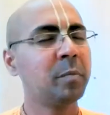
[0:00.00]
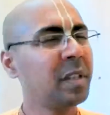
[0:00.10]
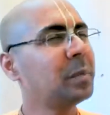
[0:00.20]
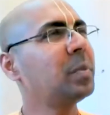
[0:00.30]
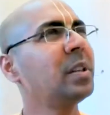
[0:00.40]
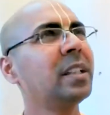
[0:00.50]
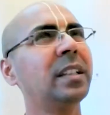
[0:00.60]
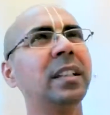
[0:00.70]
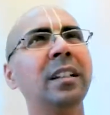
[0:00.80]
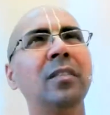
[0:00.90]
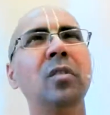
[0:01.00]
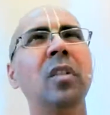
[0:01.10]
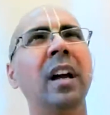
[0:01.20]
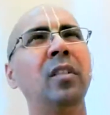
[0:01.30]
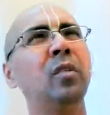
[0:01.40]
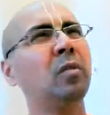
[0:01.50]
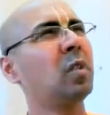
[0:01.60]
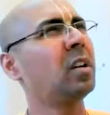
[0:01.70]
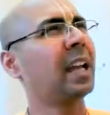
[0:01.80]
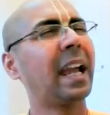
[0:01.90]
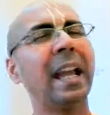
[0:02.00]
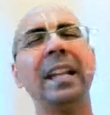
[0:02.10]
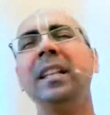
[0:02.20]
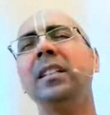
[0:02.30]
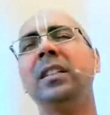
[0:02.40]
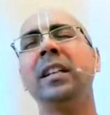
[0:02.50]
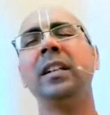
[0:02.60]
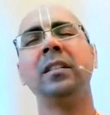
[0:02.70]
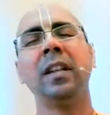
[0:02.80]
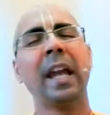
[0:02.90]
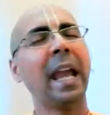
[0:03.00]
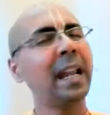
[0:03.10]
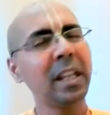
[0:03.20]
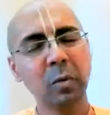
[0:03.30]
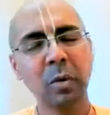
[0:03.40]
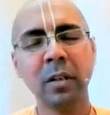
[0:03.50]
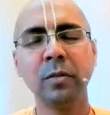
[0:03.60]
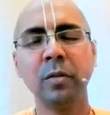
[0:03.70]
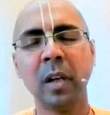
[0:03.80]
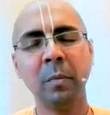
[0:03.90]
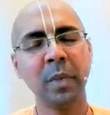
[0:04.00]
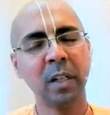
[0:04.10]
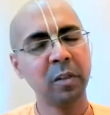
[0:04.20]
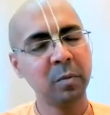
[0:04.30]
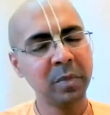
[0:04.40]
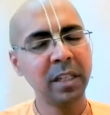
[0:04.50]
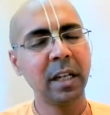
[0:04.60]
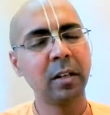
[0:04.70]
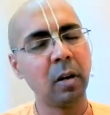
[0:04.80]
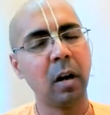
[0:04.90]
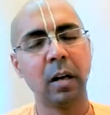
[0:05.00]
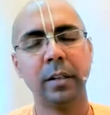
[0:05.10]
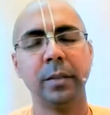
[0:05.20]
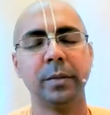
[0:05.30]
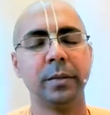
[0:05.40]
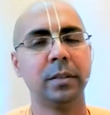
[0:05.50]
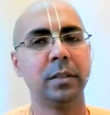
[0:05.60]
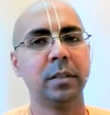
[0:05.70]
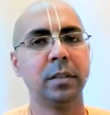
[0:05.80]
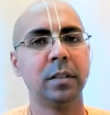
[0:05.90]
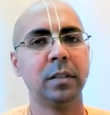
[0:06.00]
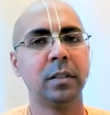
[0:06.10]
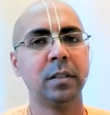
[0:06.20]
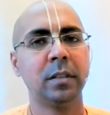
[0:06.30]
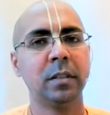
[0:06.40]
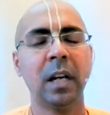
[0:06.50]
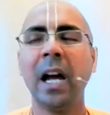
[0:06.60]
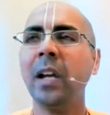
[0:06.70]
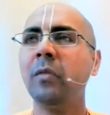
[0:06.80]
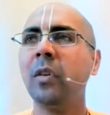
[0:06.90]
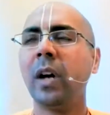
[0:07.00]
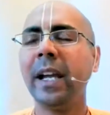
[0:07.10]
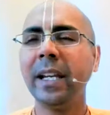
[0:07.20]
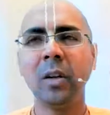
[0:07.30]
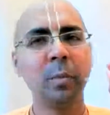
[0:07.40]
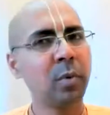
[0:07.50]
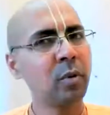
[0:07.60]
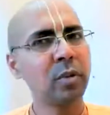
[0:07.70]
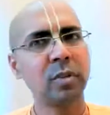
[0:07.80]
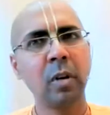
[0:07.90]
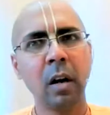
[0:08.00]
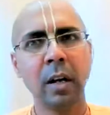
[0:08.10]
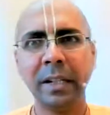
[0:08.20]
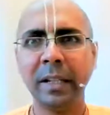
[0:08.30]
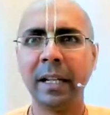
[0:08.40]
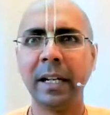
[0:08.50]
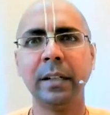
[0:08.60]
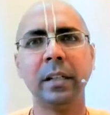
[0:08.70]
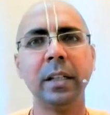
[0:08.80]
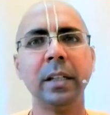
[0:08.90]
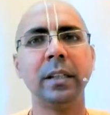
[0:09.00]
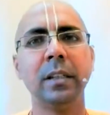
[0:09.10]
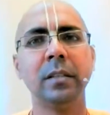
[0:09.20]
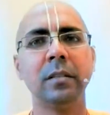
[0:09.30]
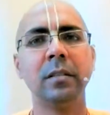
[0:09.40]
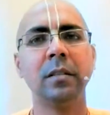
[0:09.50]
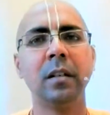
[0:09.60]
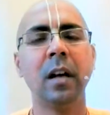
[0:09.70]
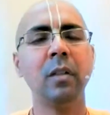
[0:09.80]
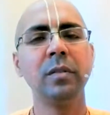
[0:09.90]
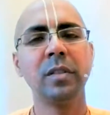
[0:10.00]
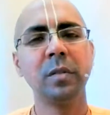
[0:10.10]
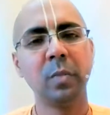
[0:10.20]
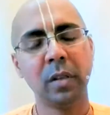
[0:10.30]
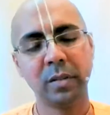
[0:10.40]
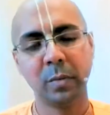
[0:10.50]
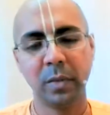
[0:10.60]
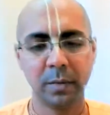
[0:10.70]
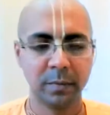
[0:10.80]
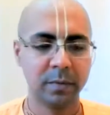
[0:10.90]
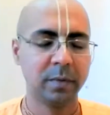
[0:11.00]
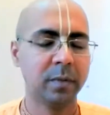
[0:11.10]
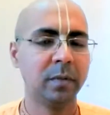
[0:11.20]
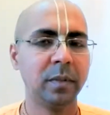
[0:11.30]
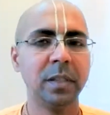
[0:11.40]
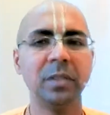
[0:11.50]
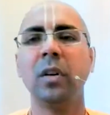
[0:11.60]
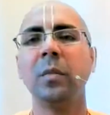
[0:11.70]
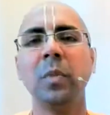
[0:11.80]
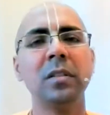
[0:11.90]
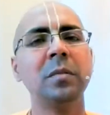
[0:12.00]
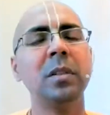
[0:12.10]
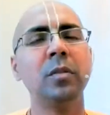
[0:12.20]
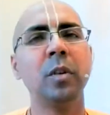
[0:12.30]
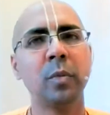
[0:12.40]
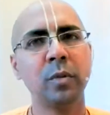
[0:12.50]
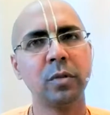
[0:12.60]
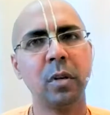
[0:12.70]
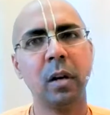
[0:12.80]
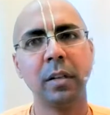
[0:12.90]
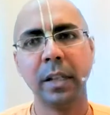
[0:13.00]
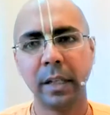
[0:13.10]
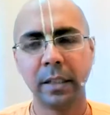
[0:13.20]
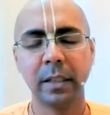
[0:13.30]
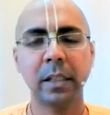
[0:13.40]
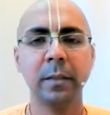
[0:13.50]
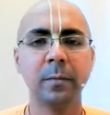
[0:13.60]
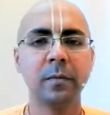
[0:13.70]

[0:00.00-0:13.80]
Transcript: People, they think, oh, I don't want anyone to come between me and God. I can approach God directly. How is it possible? It is not possible to approach God directly.